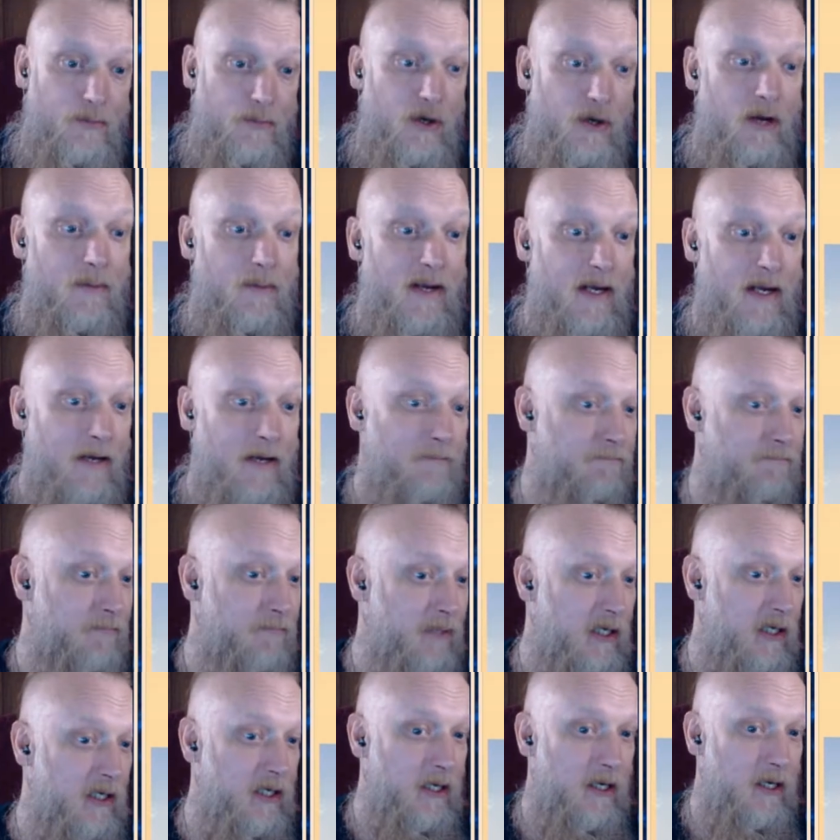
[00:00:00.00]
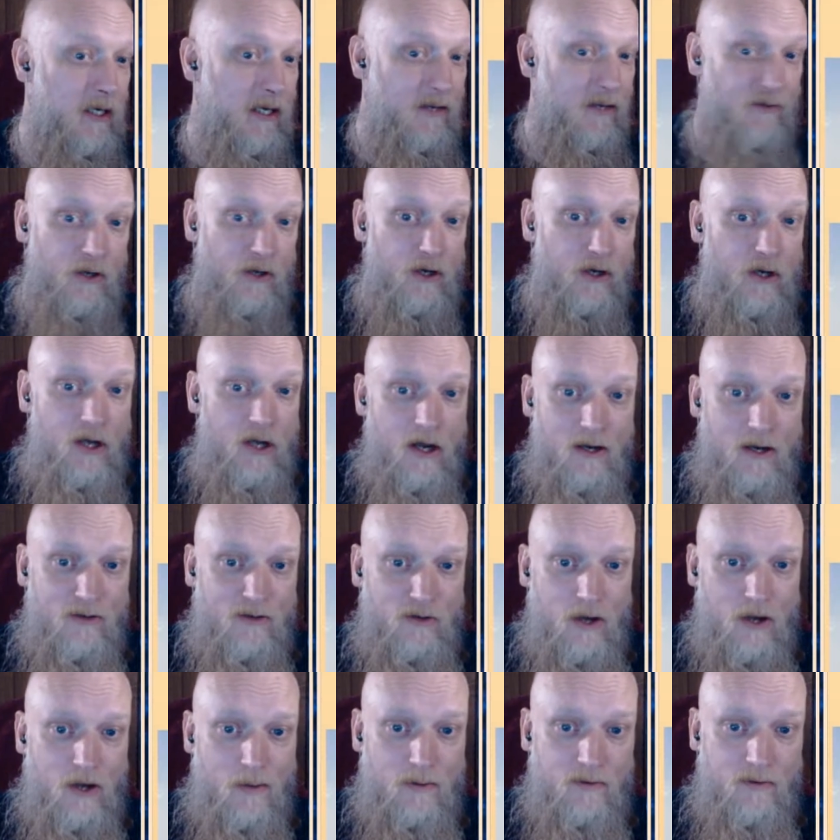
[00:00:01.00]
But I mean, is it an early
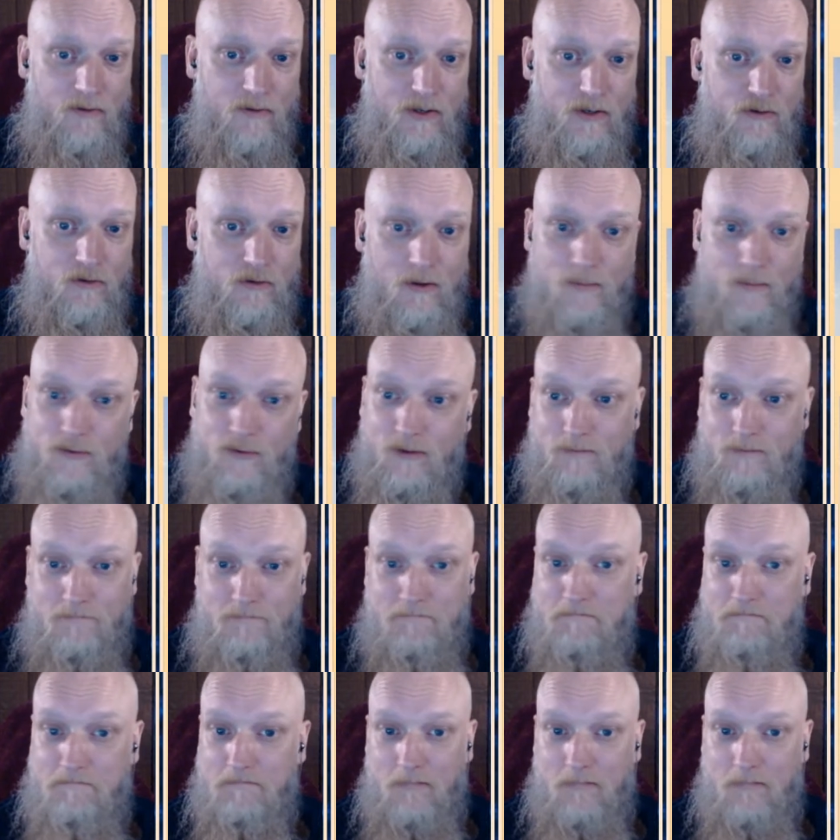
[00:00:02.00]
type of inscription?